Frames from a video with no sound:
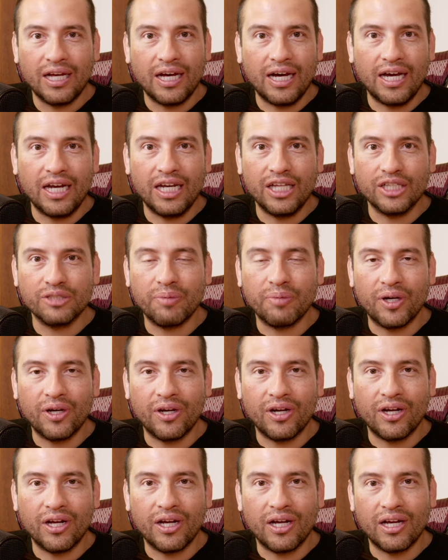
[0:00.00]
Alex
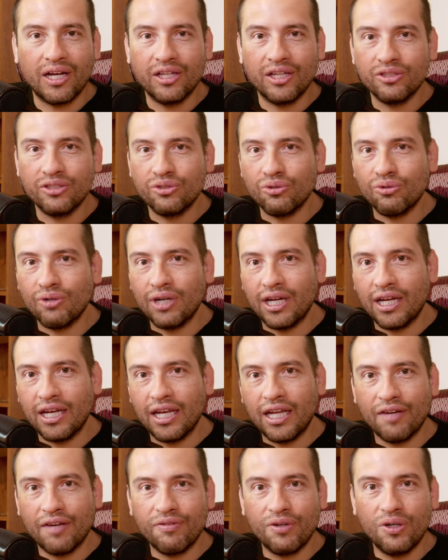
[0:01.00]
Pereira threw a
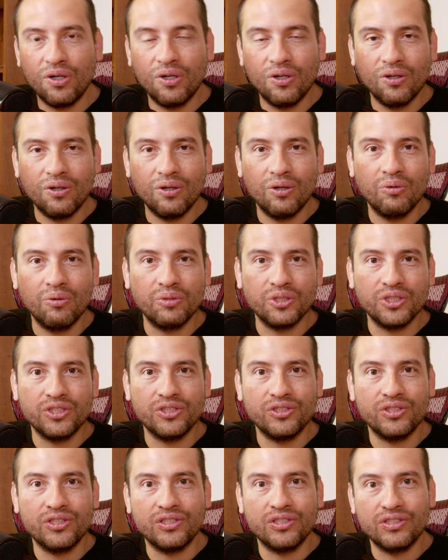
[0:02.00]
left hook, which
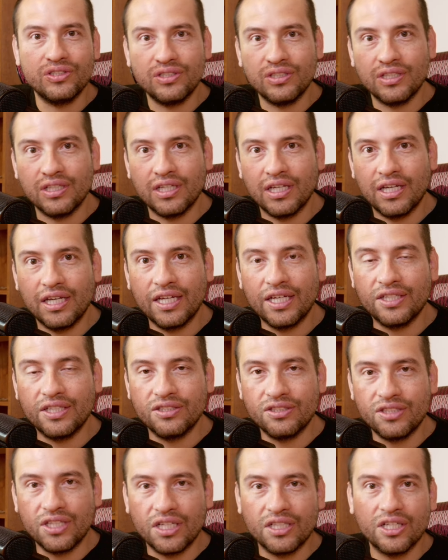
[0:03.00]
is
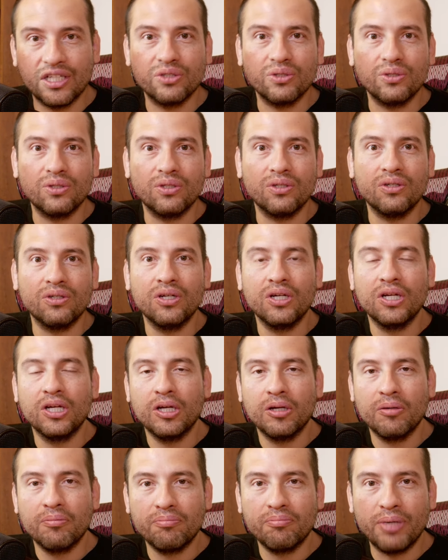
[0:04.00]
his signature
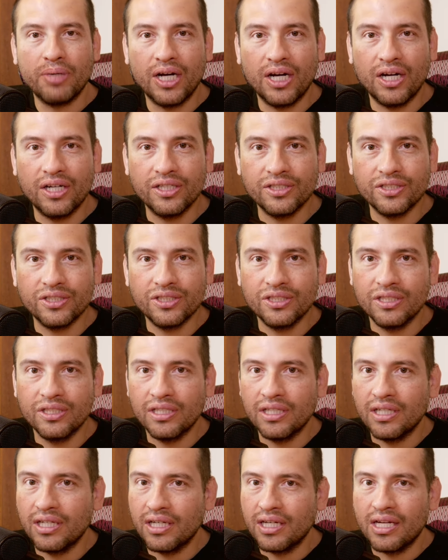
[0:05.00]
punch,
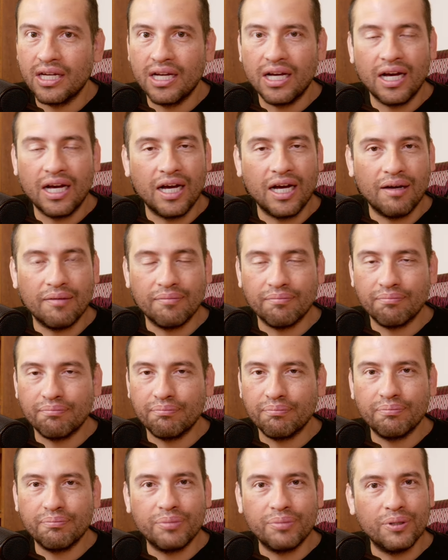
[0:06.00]

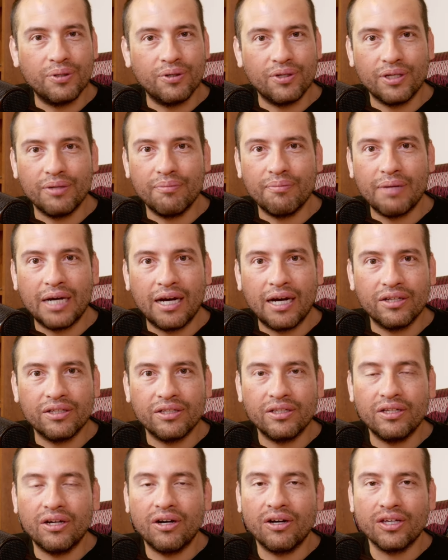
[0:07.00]
put him
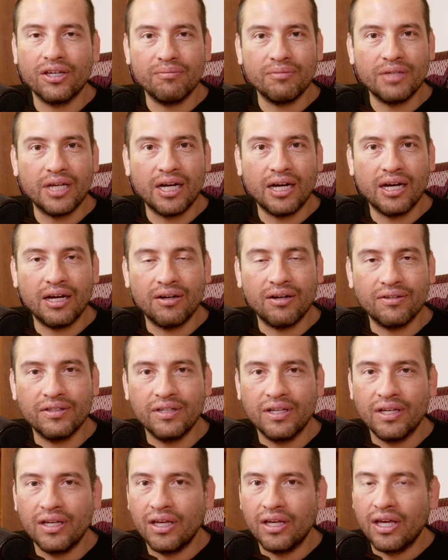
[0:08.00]
out, knocked him
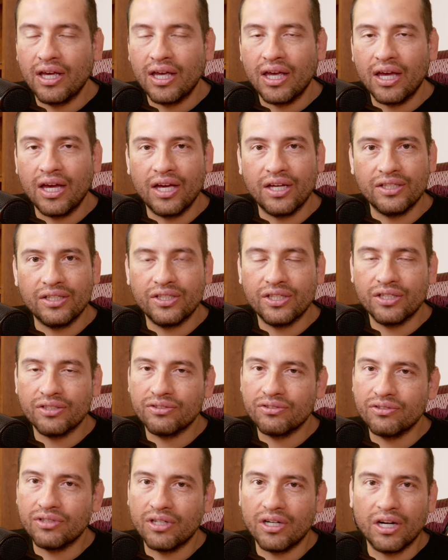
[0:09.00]
down, and
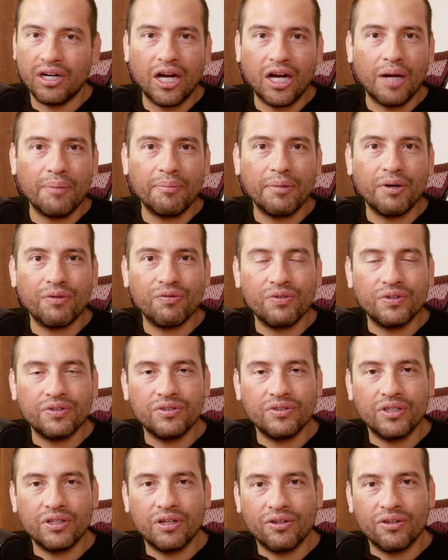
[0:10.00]
just start hammer
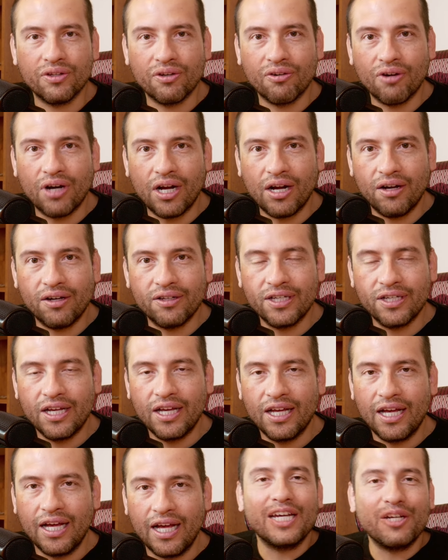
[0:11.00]
fisting on the ground.
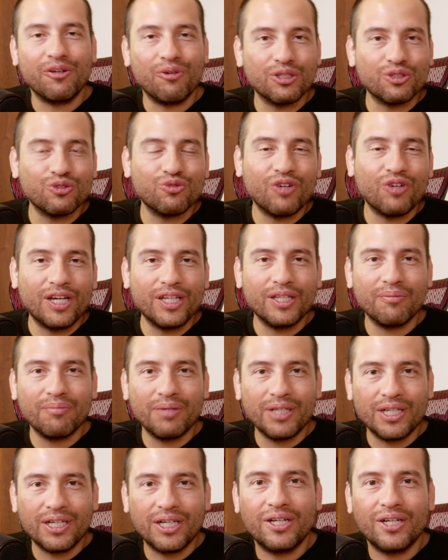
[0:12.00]
And it was funny
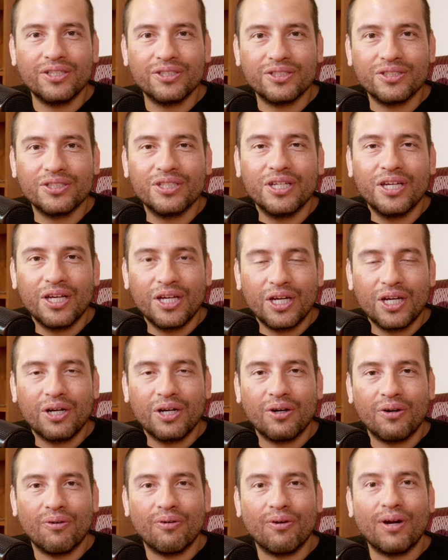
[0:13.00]
because
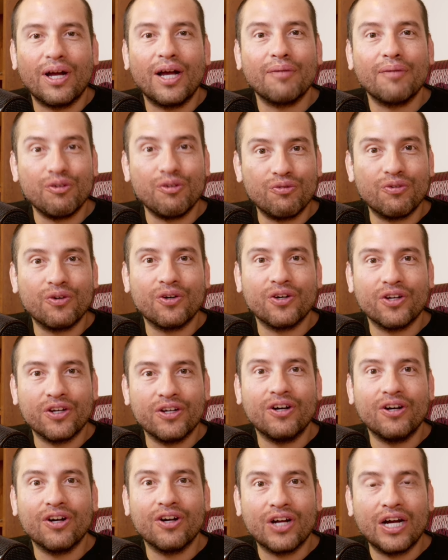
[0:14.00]
right before the
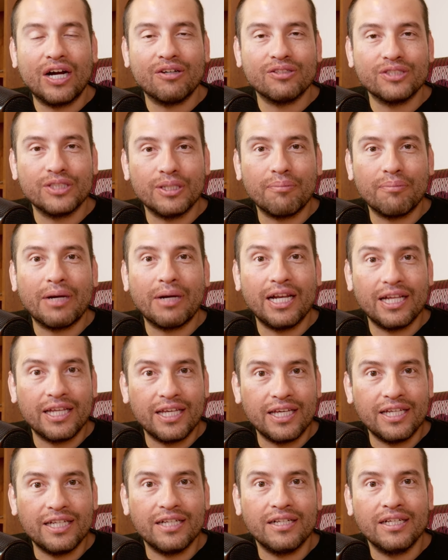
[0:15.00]
knockout, Jamahal
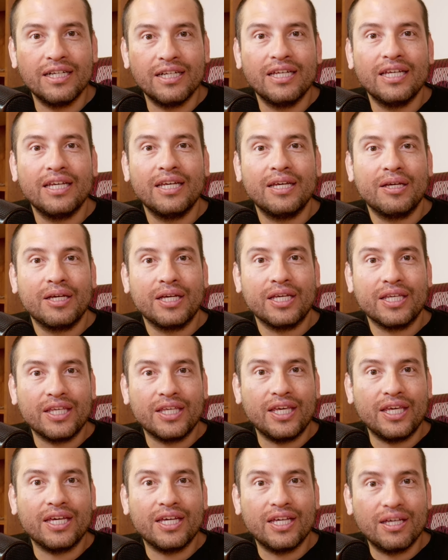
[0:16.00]
Hill
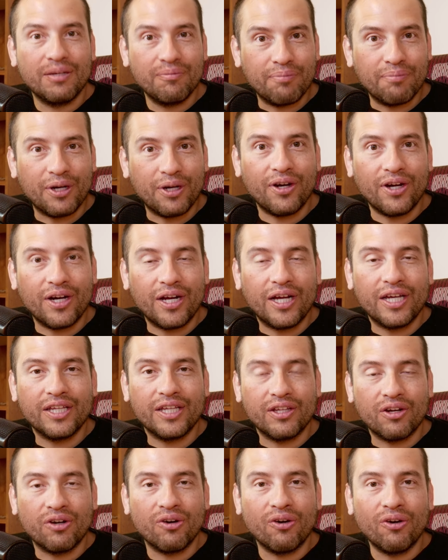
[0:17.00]
kicked Pereira
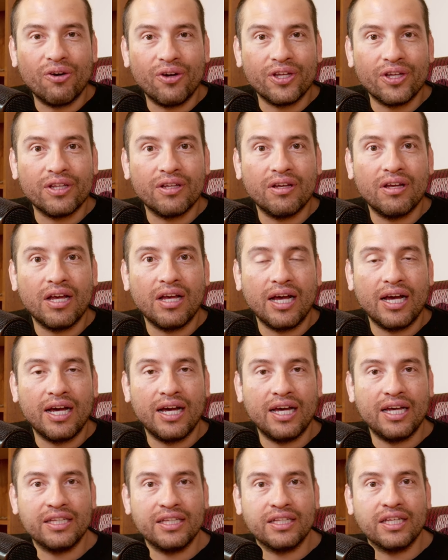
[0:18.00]
in the groin,
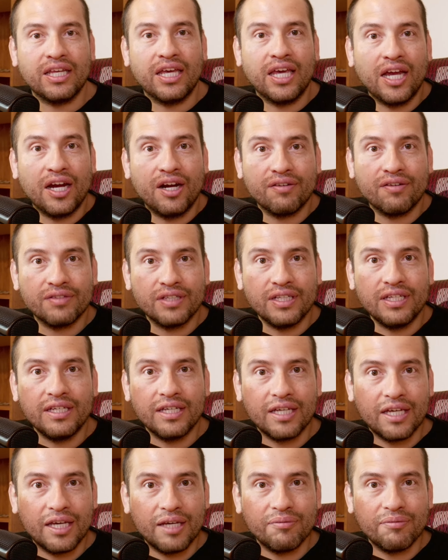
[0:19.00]
and Herb
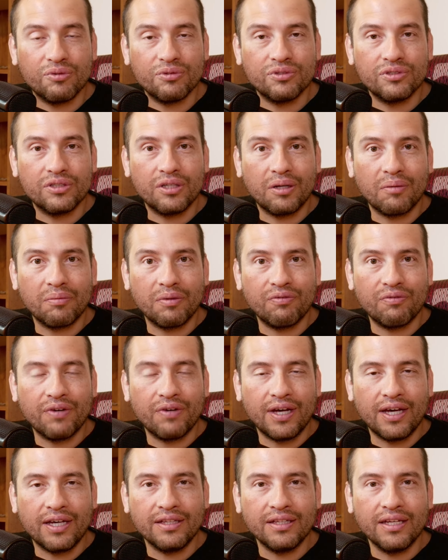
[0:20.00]
Dean came to stop the
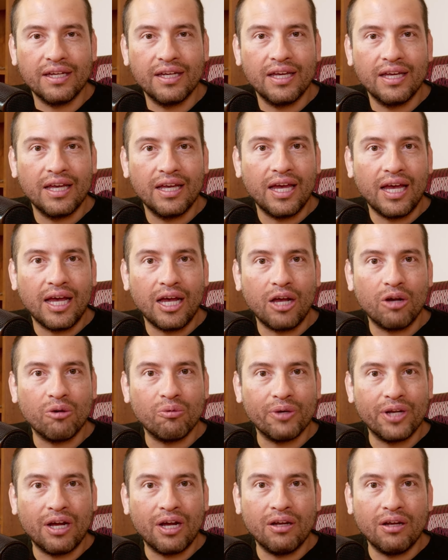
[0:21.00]
fight. And
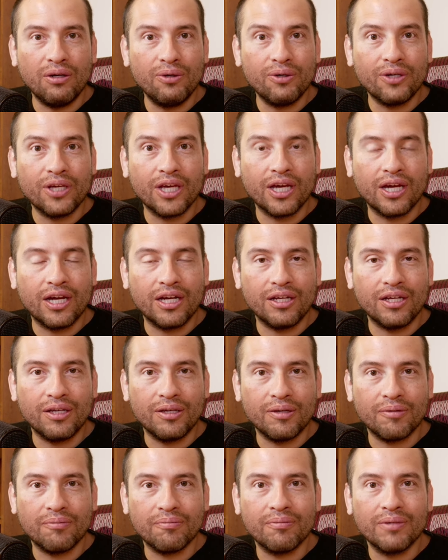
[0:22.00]
without looking at
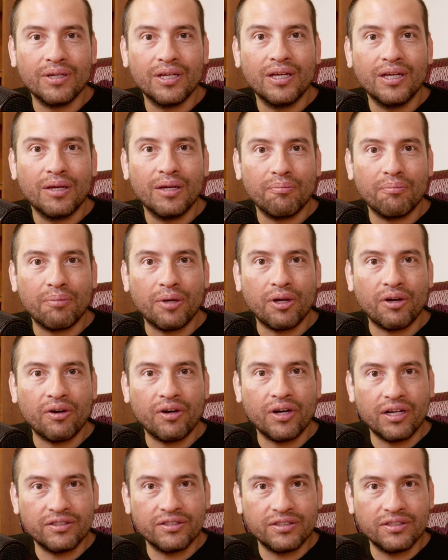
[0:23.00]
him,
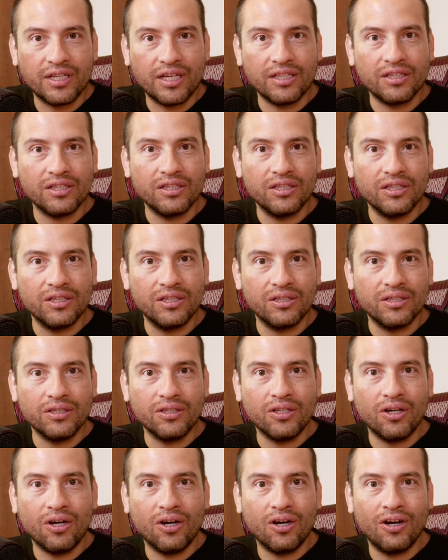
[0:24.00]
Pereira said,
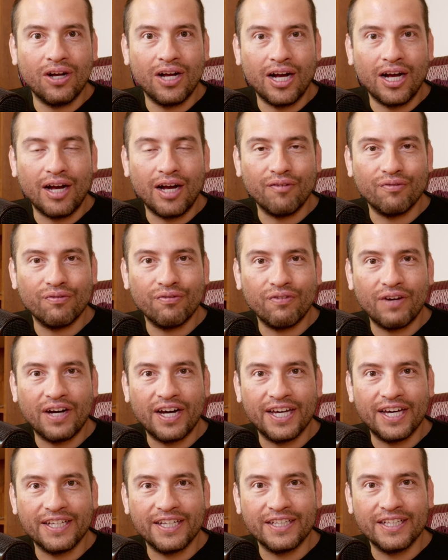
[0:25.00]
"No, I'm
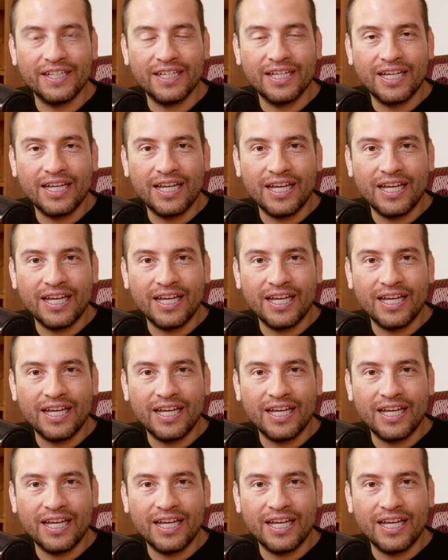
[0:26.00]
fine."